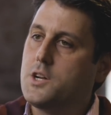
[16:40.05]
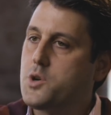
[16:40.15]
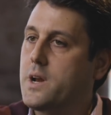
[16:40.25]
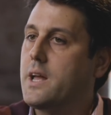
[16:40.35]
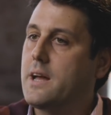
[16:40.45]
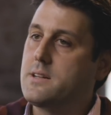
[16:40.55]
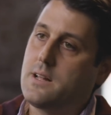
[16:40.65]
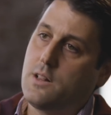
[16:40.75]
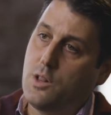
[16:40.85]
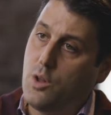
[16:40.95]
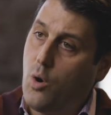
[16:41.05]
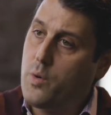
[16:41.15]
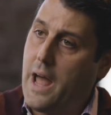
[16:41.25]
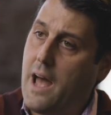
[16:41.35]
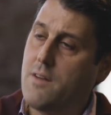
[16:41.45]
trading at low
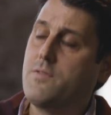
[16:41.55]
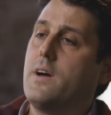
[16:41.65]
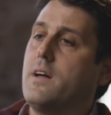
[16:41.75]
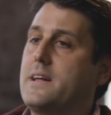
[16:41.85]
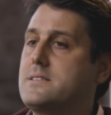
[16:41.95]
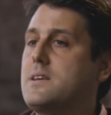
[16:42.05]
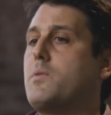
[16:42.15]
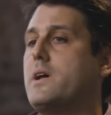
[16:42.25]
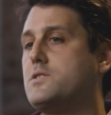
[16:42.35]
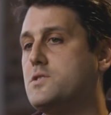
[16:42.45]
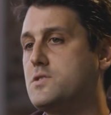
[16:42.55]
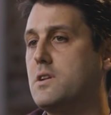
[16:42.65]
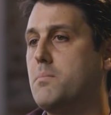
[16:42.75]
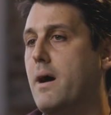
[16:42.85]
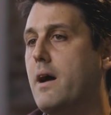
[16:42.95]
NAV that someone else is going
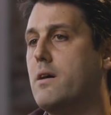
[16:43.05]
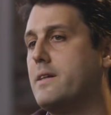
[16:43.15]
to buy out.